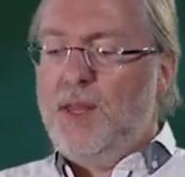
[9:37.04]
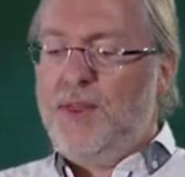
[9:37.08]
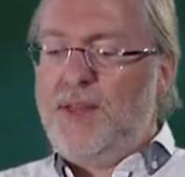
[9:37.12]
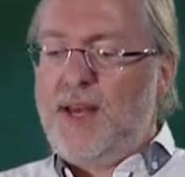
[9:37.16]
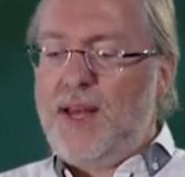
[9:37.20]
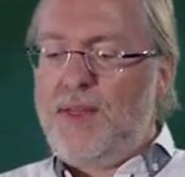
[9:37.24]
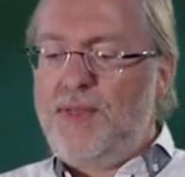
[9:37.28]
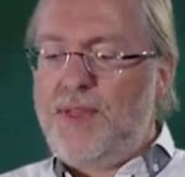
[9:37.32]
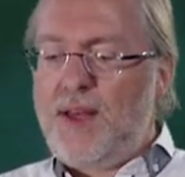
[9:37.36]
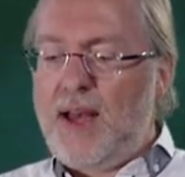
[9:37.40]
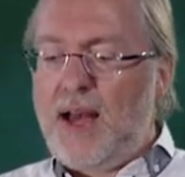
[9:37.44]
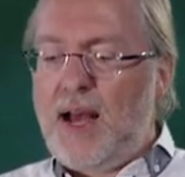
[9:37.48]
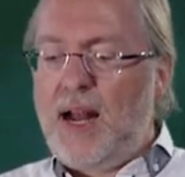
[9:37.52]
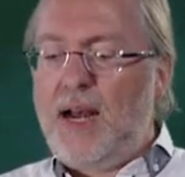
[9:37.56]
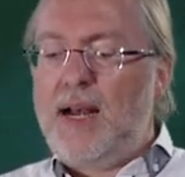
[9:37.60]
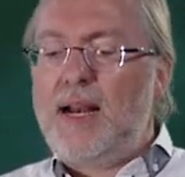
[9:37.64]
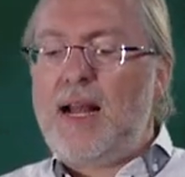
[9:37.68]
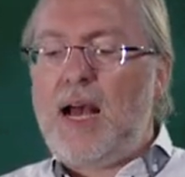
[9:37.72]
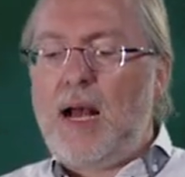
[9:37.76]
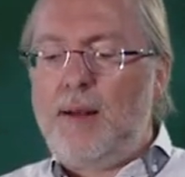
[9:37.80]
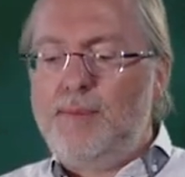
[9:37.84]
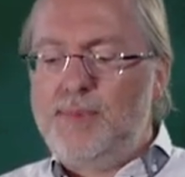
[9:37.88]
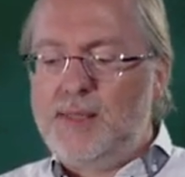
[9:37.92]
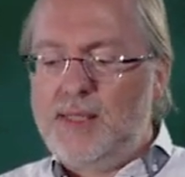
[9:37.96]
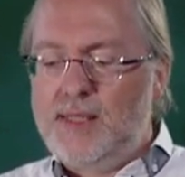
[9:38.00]
Then there are
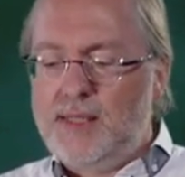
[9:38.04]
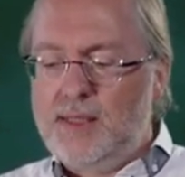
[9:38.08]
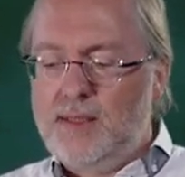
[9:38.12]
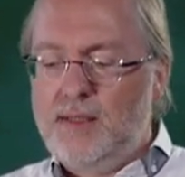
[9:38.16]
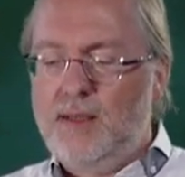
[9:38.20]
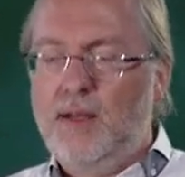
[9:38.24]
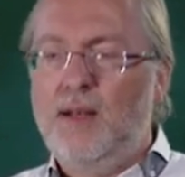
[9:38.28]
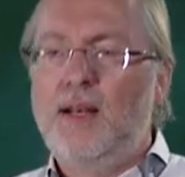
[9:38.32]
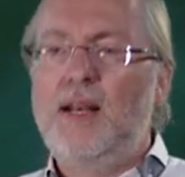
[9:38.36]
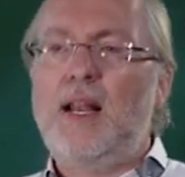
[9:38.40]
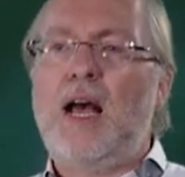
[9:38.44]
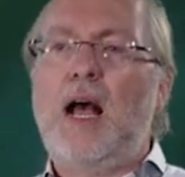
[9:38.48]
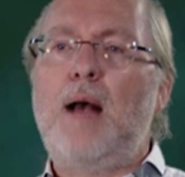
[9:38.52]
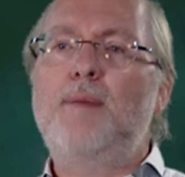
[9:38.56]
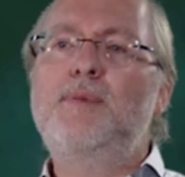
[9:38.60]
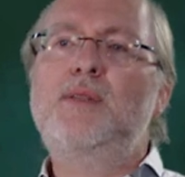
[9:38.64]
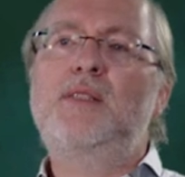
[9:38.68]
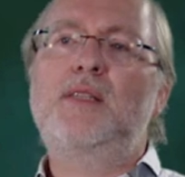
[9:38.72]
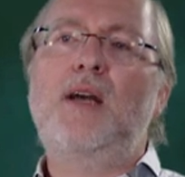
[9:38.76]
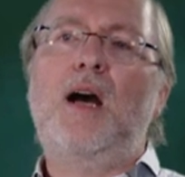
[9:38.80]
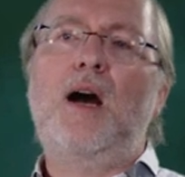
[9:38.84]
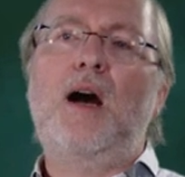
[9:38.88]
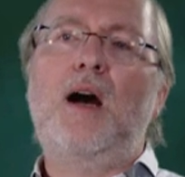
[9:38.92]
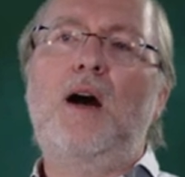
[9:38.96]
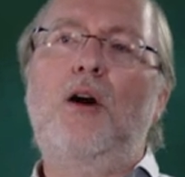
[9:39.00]
labs.
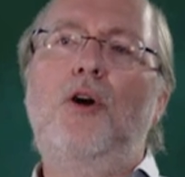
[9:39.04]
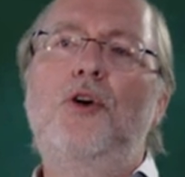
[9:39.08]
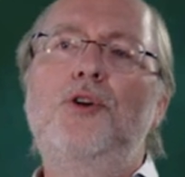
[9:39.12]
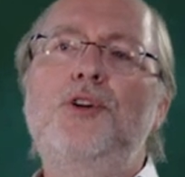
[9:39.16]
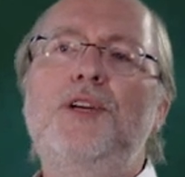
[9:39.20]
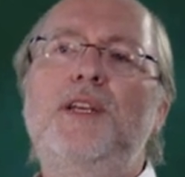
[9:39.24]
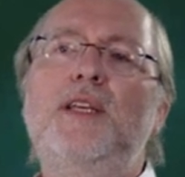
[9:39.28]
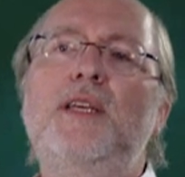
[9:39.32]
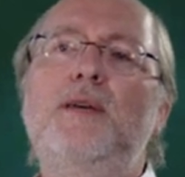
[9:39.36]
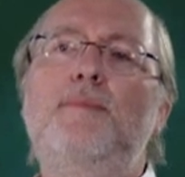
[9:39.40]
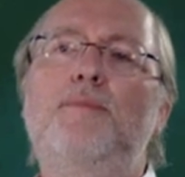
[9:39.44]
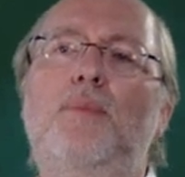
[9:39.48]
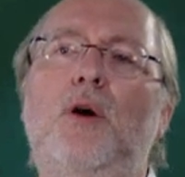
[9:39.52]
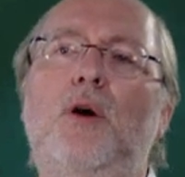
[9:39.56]
Labs are only